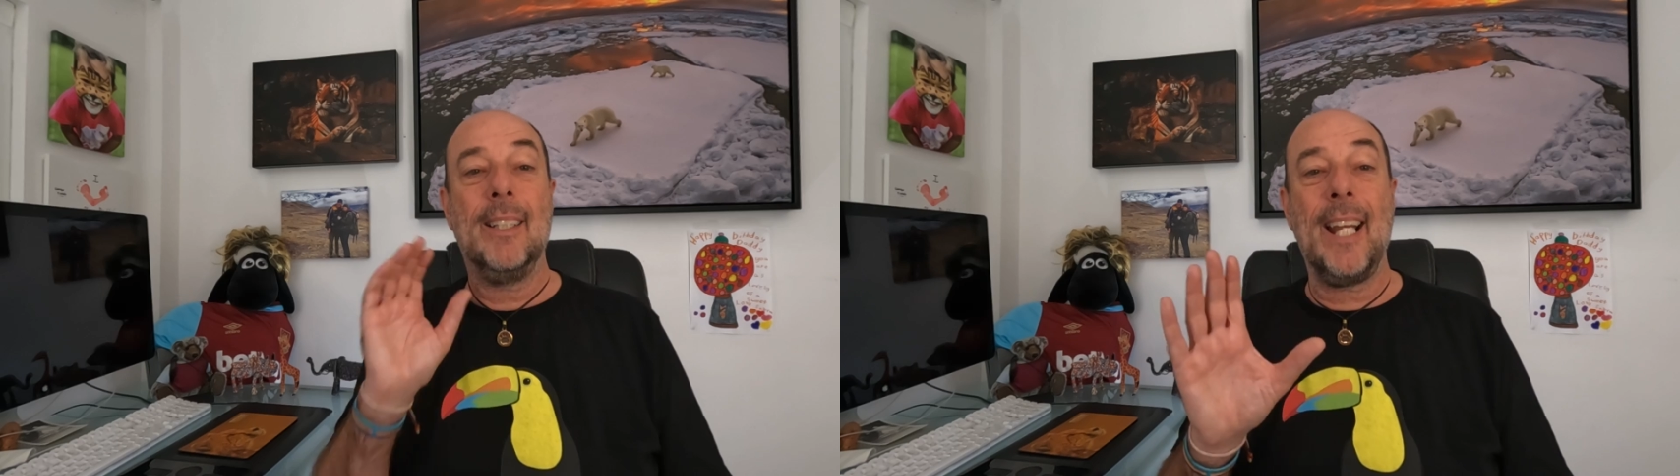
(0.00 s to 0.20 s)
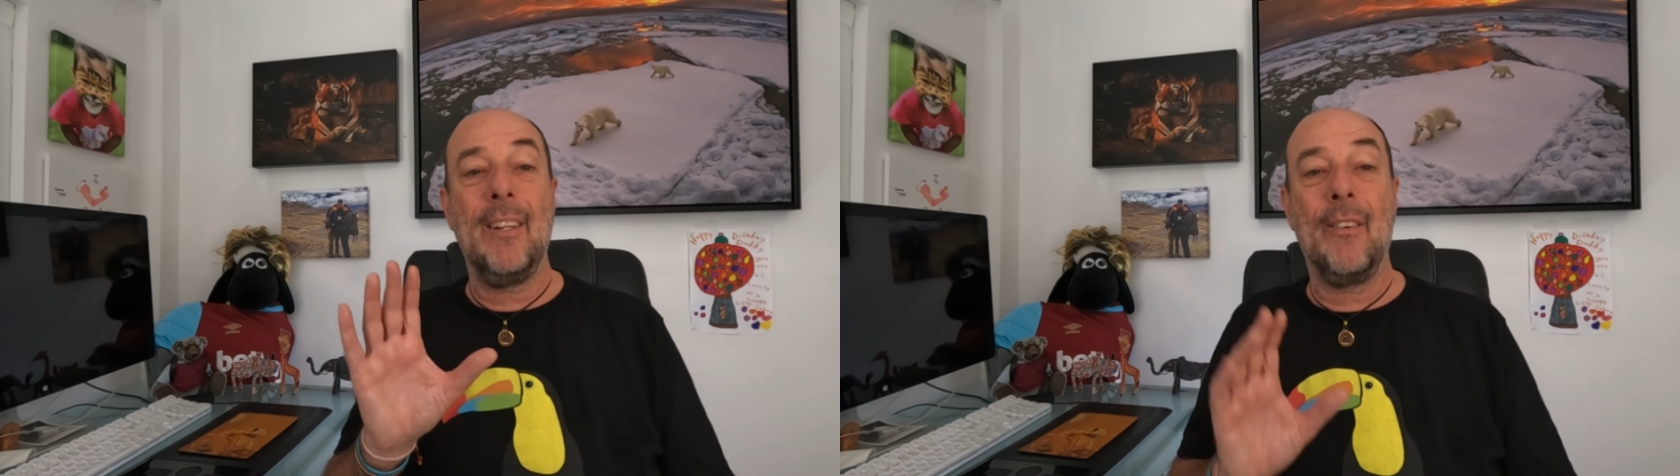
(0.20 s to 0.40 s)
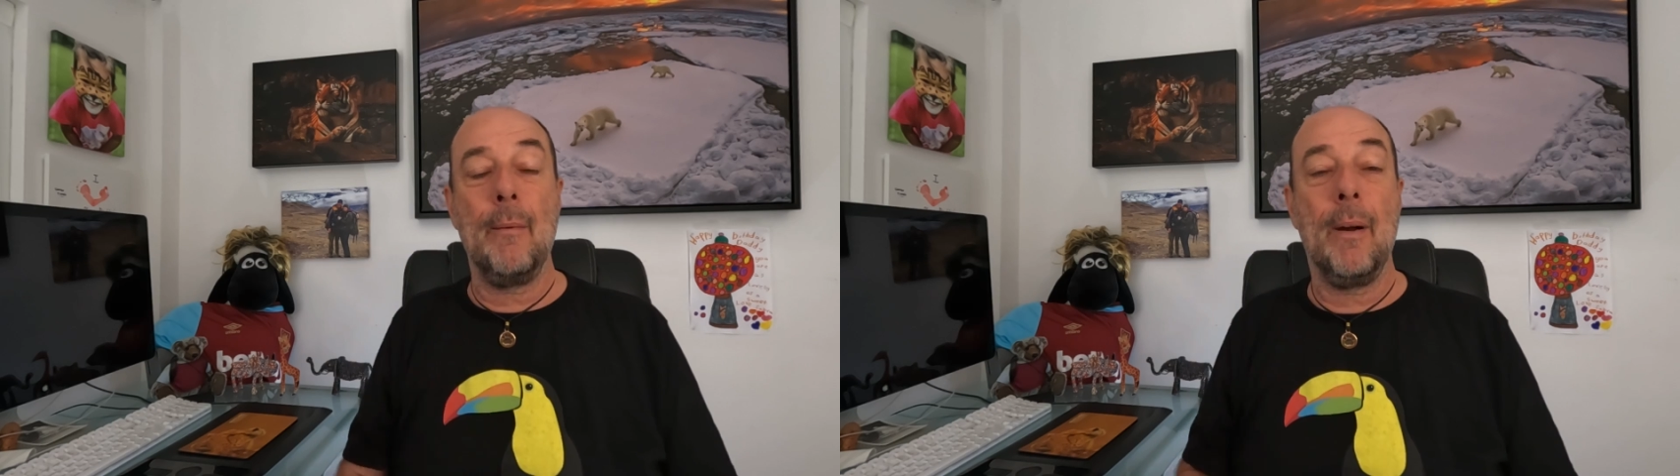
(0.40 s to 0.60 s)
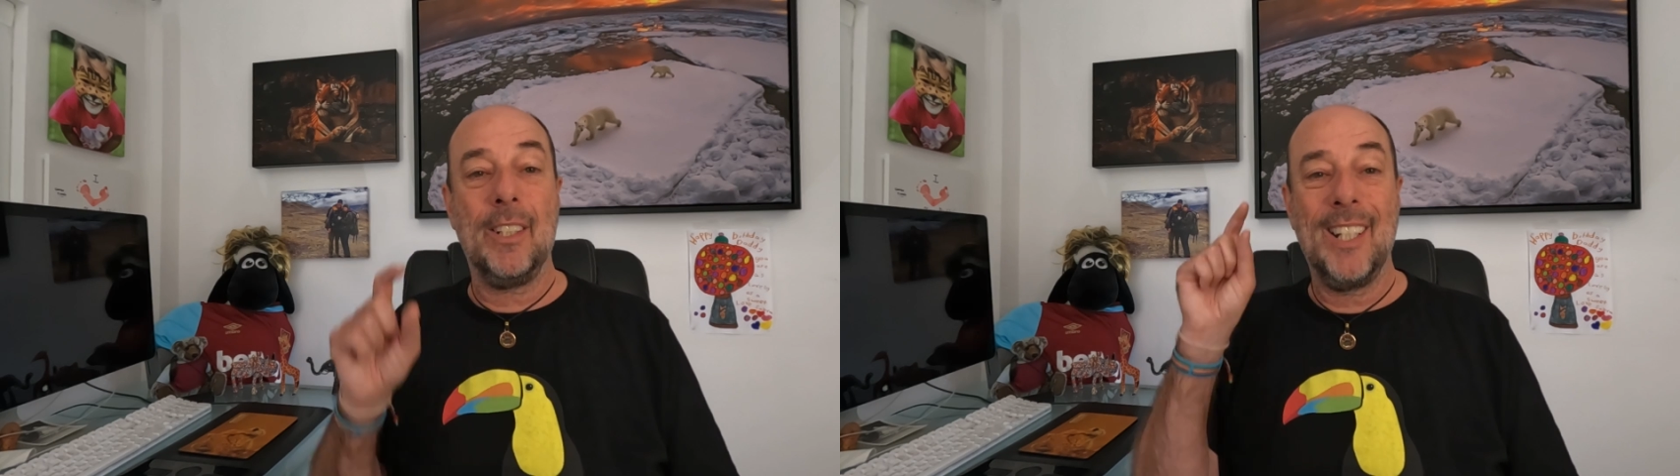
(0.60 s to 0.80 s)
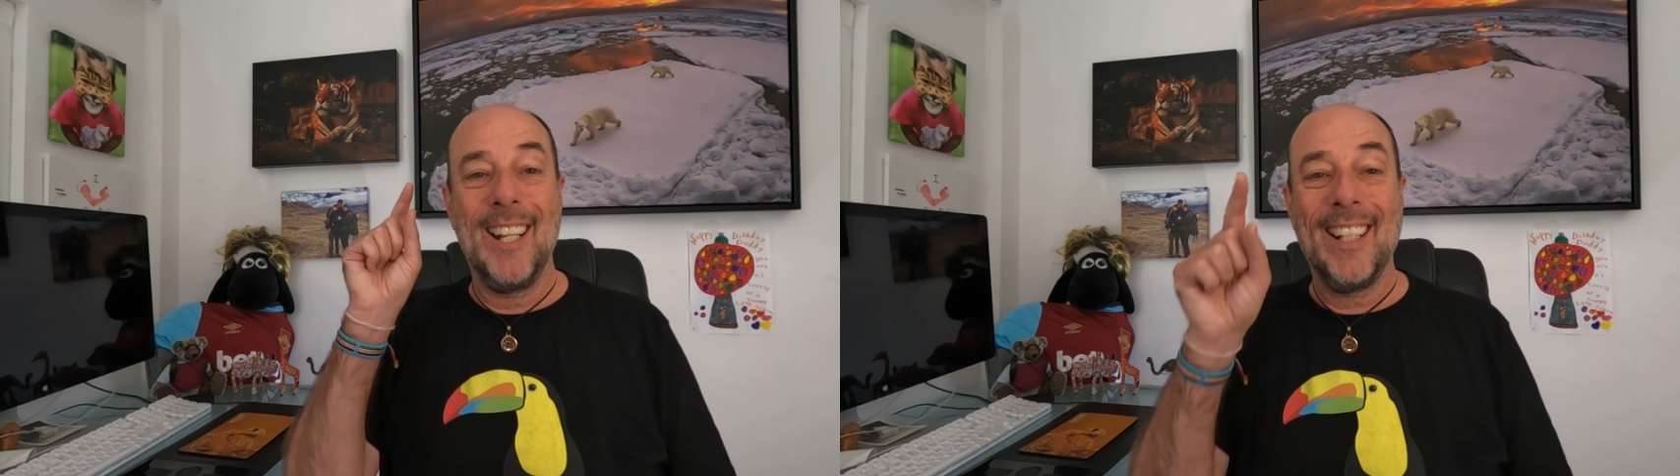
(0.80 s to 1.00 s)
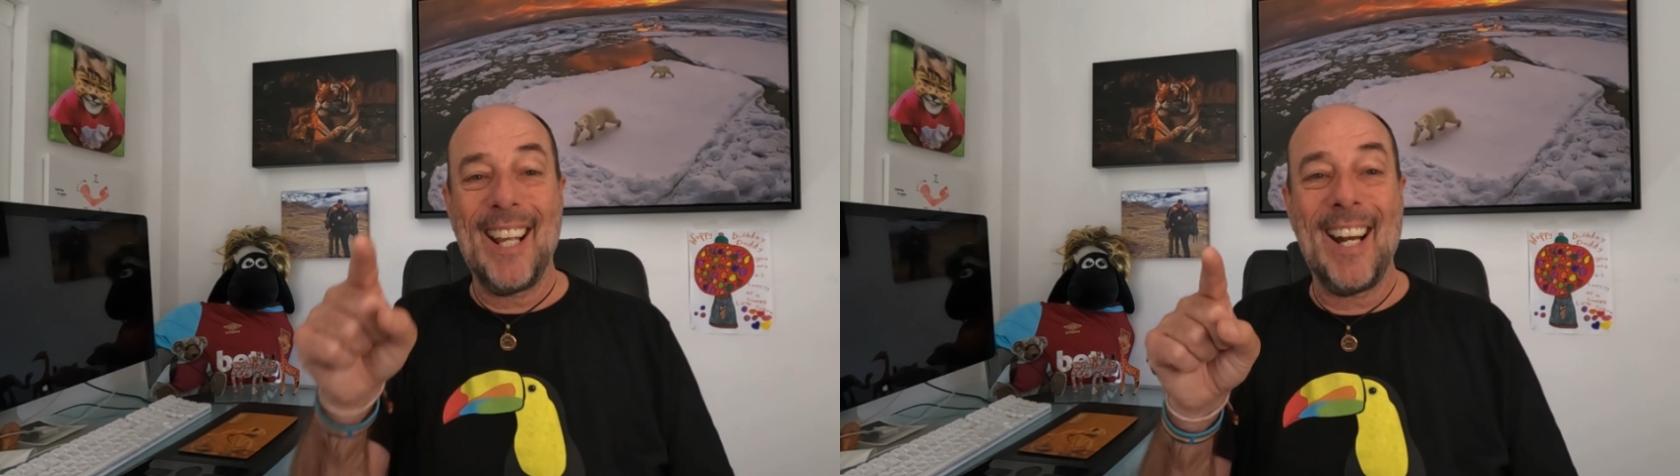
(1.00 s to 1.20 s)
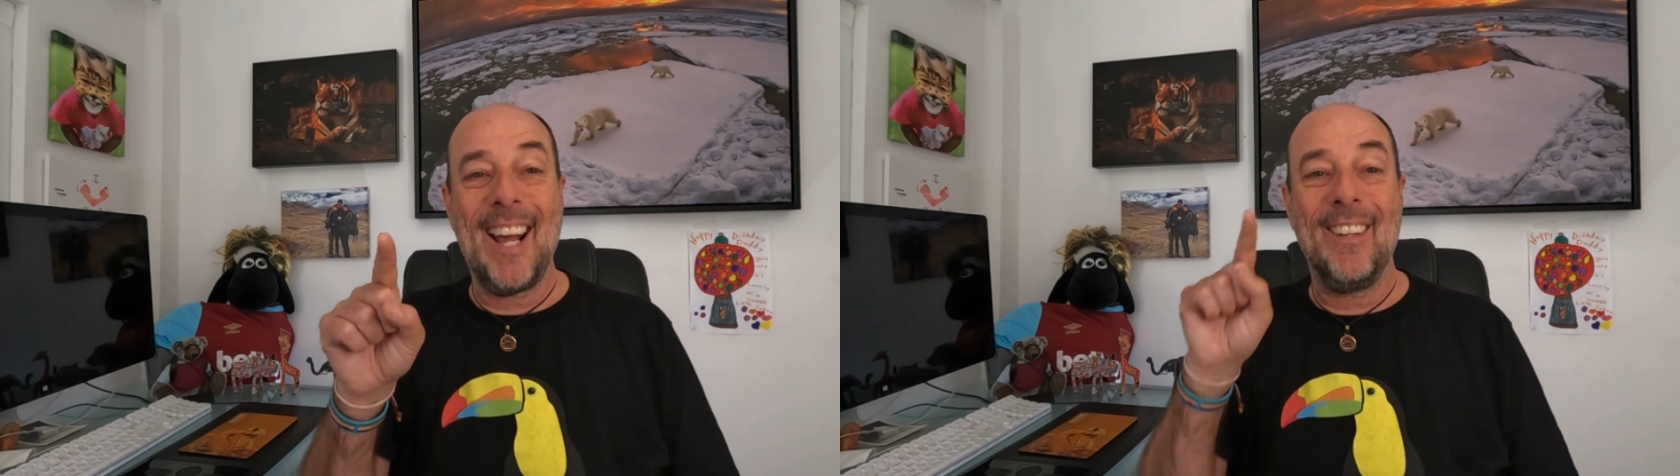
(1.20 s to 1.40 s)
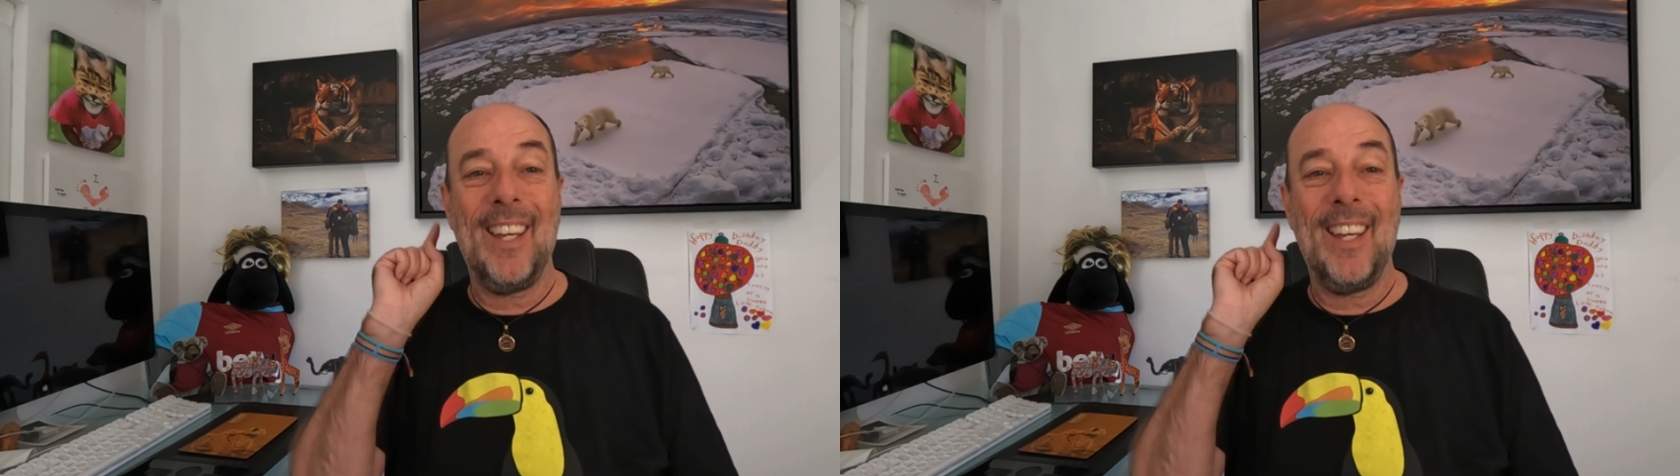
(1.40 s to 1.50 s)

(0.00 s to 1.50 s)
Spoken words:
thank you very much. Get out